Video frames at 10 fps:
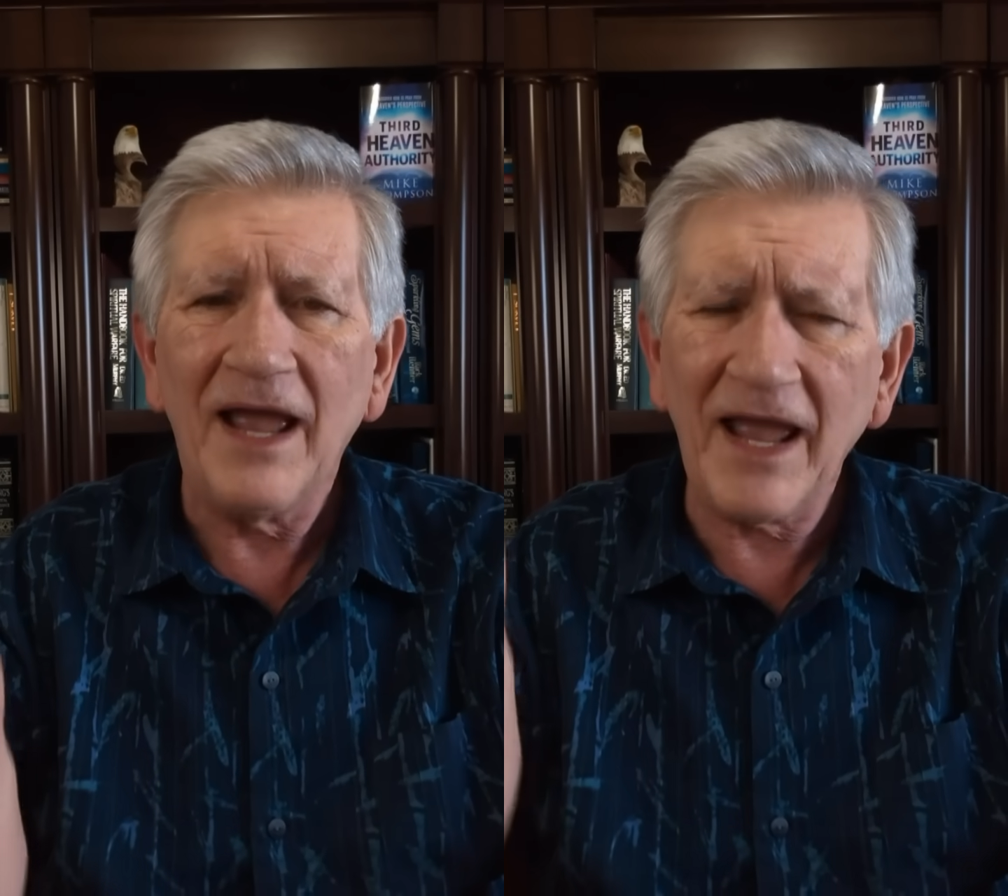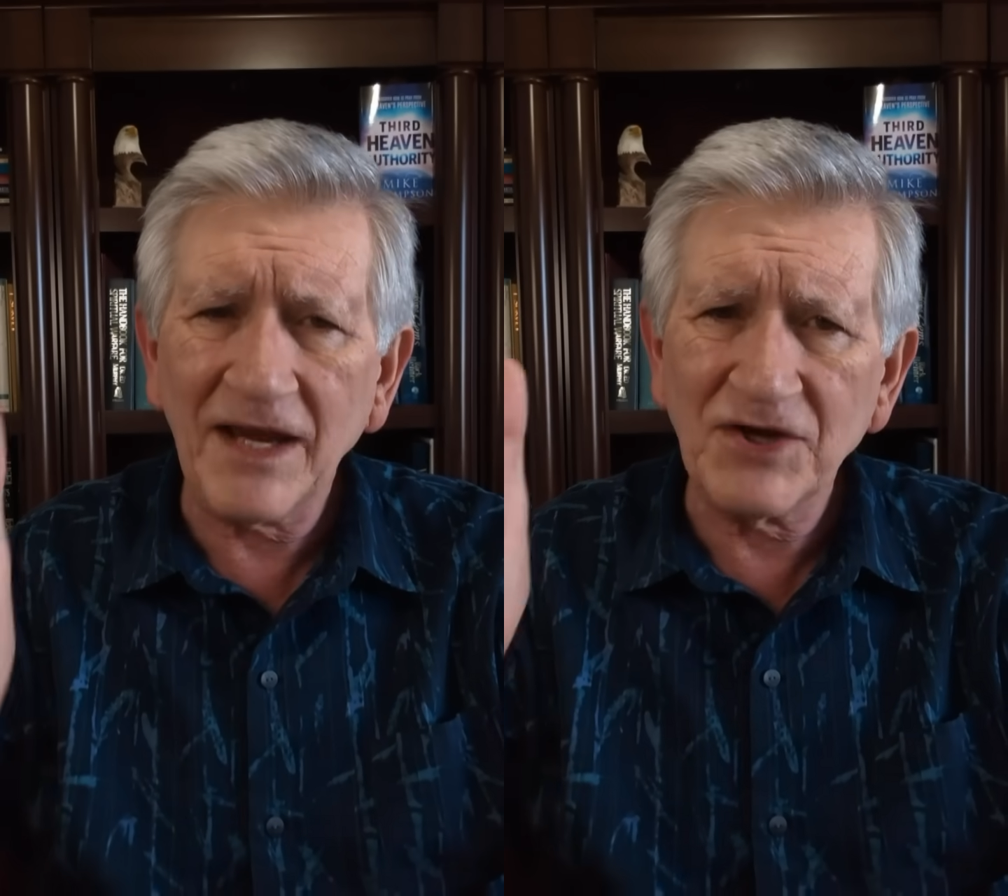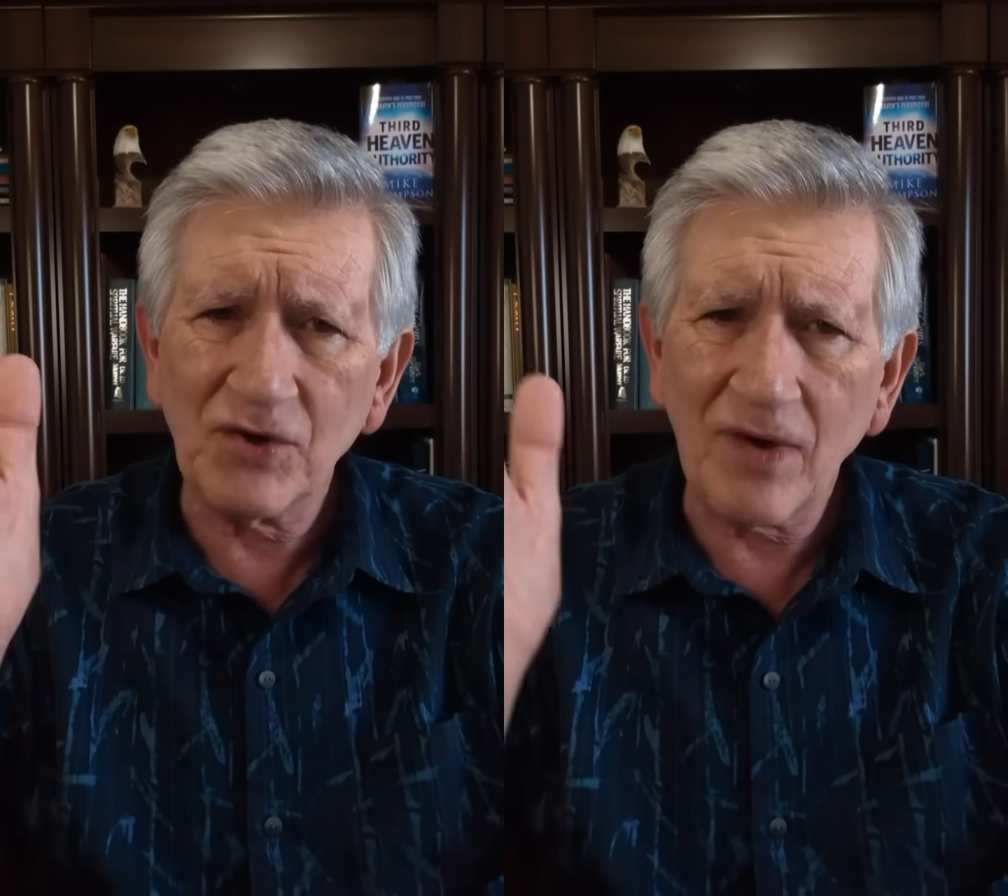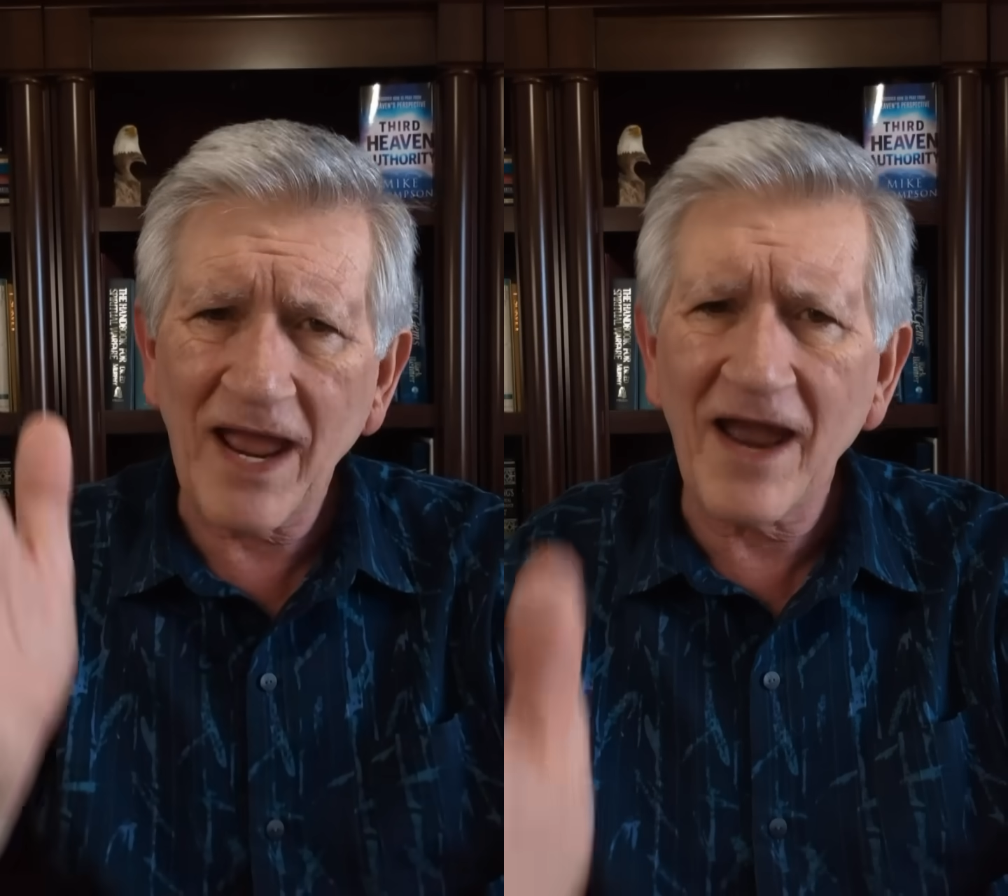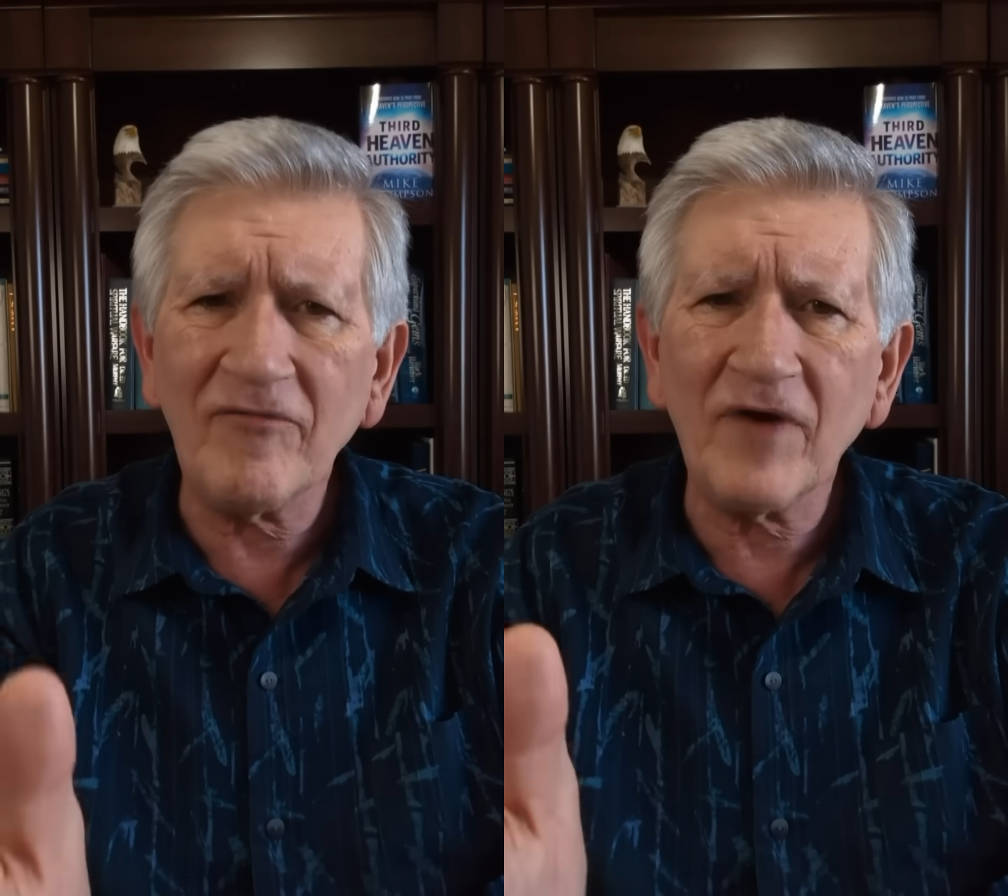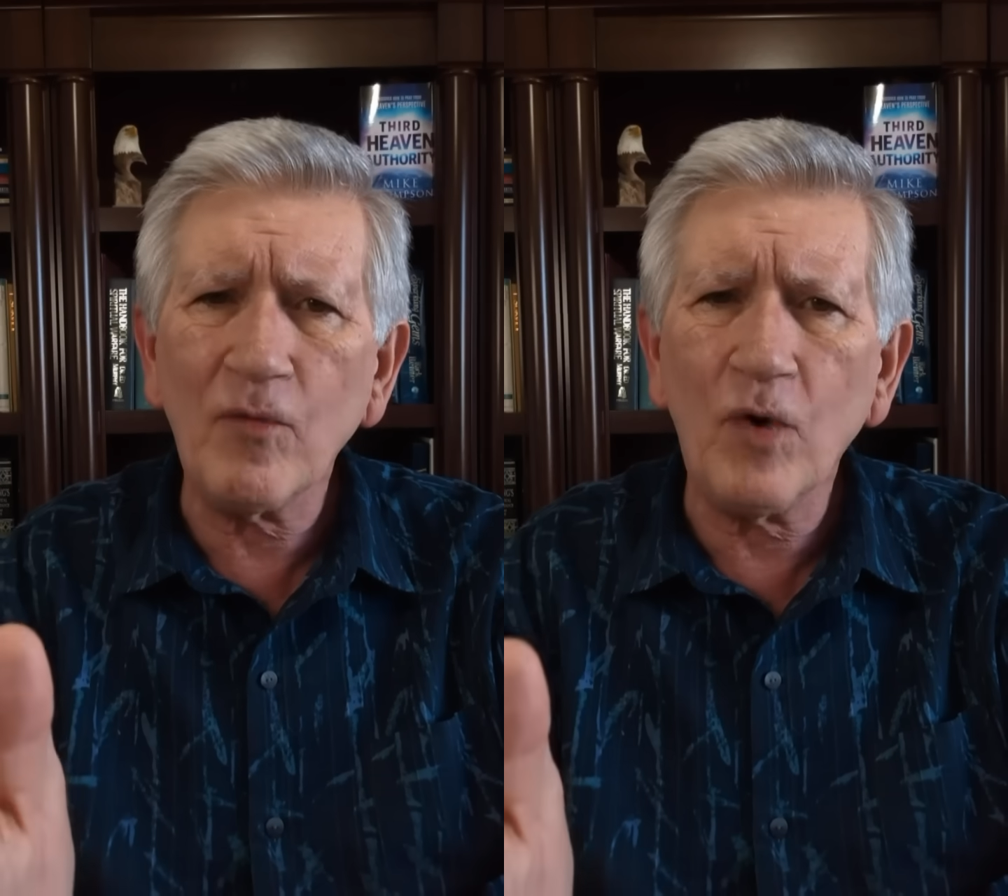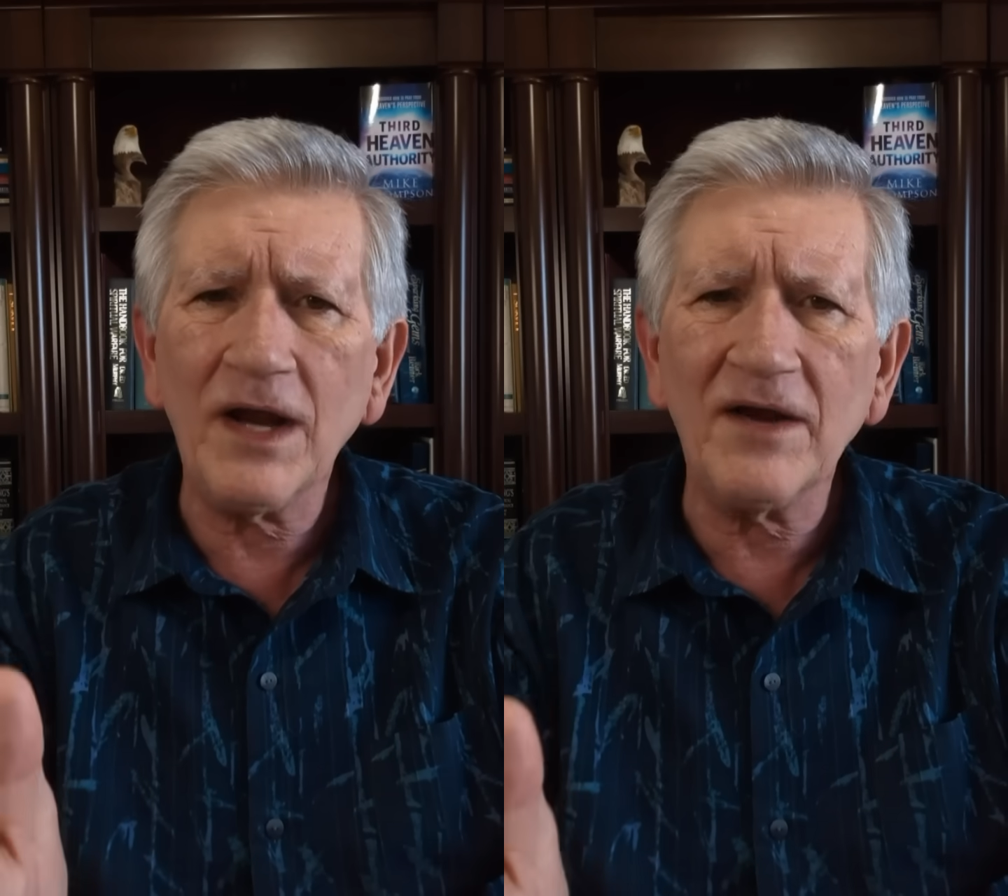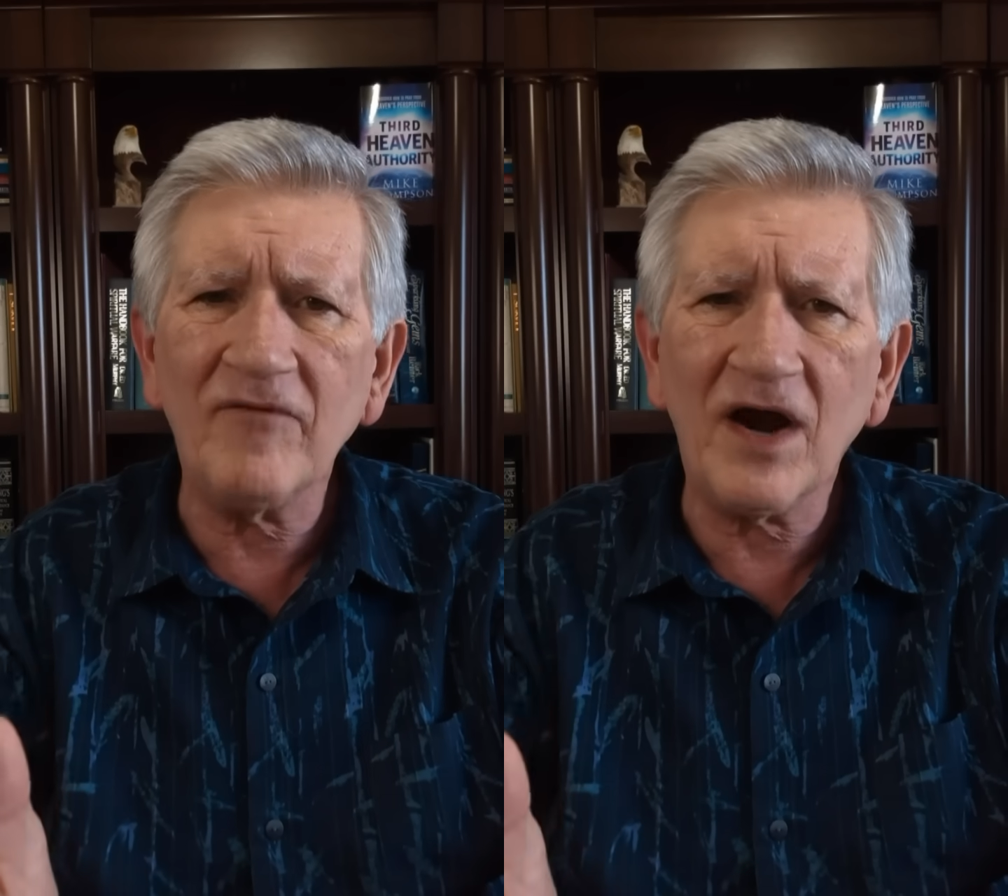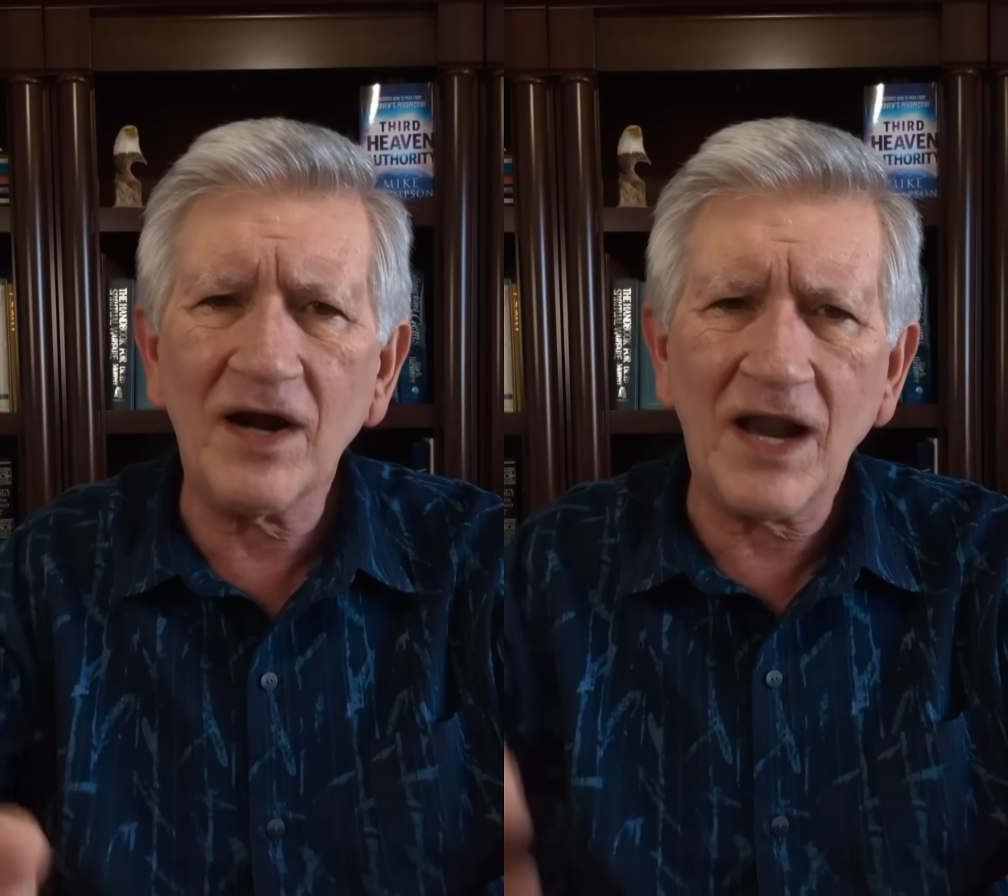into every one of our